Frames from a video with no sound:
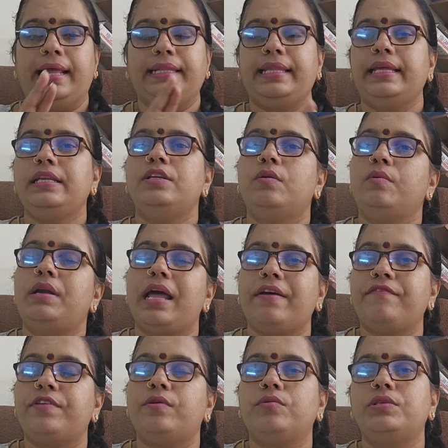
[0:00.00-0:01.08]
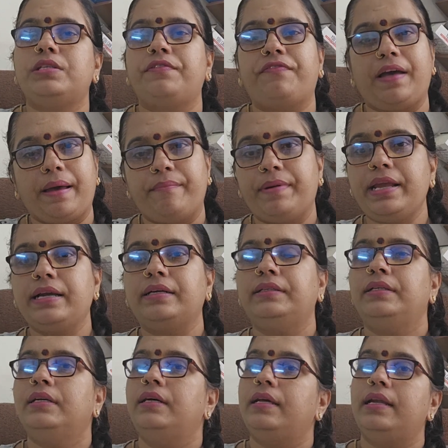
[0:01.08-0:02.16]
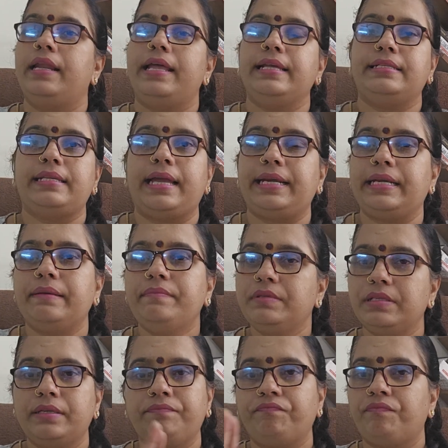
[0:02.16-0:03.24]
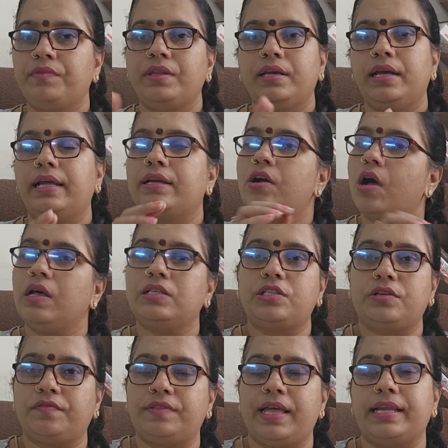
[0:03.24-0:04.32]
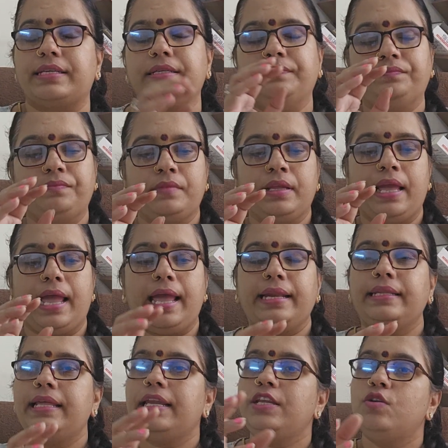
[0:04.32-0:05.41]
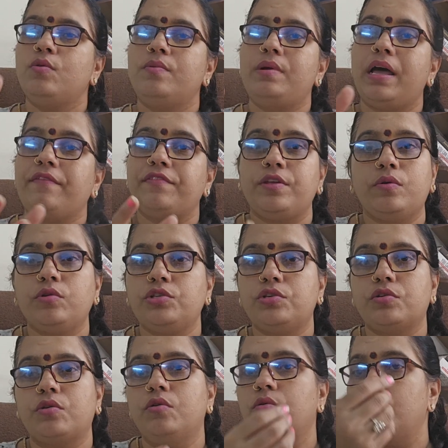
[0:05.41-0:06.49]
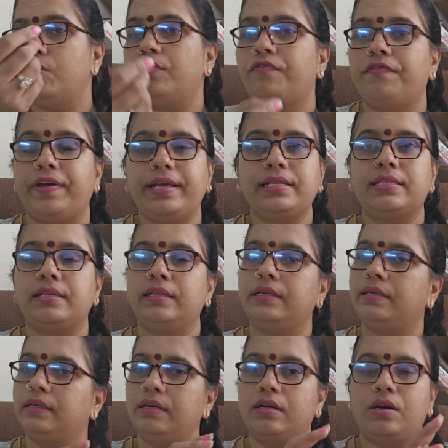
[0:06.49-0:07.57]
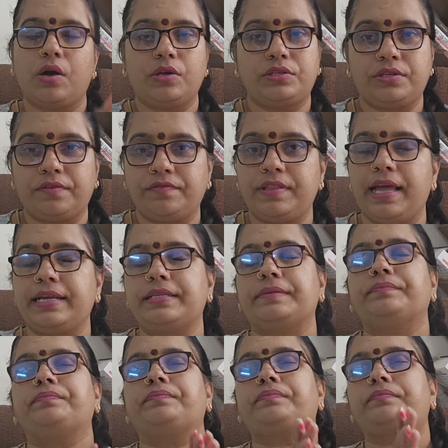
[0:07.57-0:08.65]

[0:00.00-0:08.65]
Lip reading: and then you would have used fabric, lace items, cost of that, and then you would have used glue to fix, cost of that,